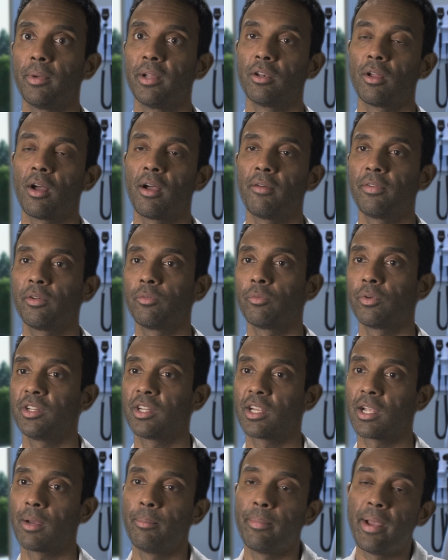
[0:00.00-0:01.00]
And often when you
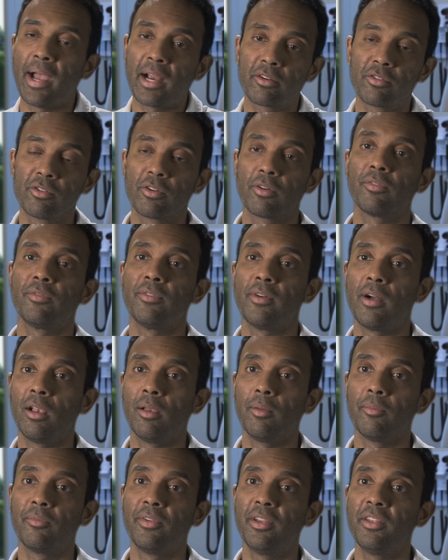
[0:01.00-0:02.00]
come back to your
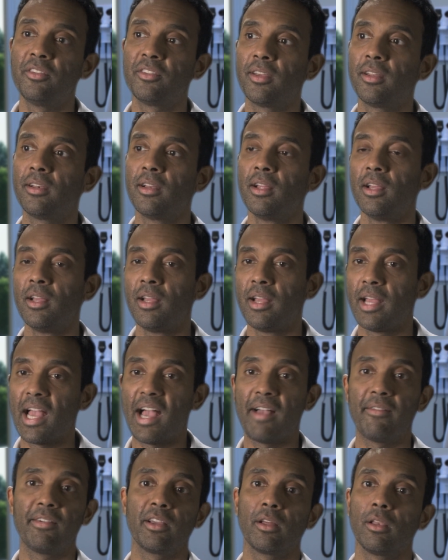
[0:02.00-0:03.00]
follow-up visit,
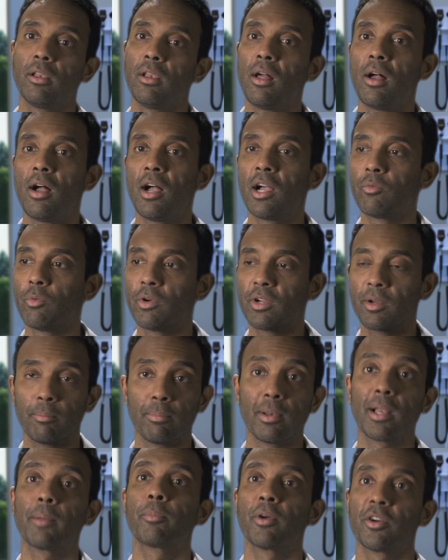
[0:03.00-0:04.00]
having a log what your
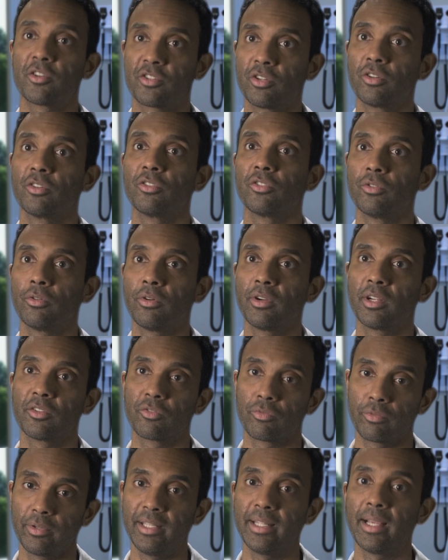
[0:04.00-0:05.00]
blood pressure is knowing
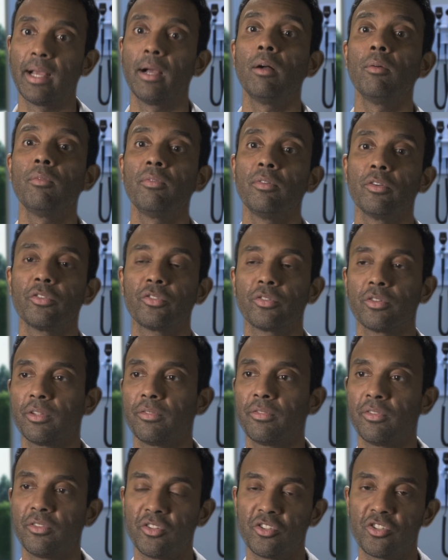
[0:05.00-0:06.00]
is really helpful so the
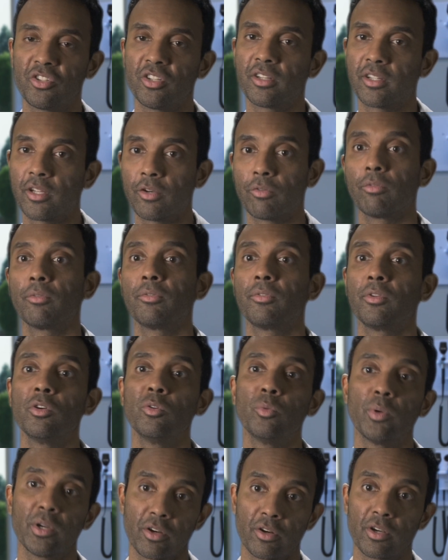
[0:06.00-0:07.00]
physician can review
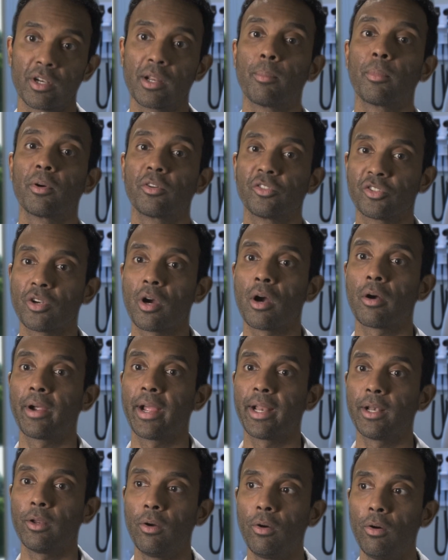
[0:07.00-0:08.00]
what your numbers are
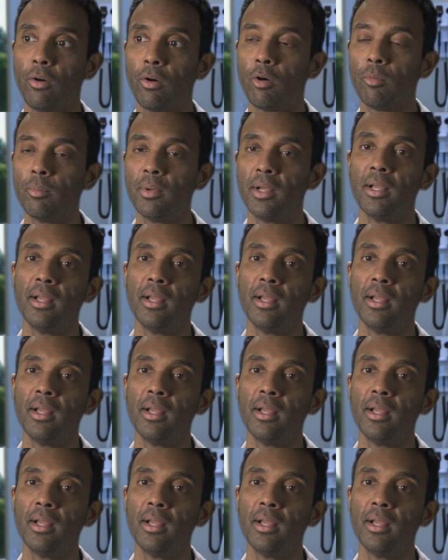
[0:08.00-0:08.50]
at home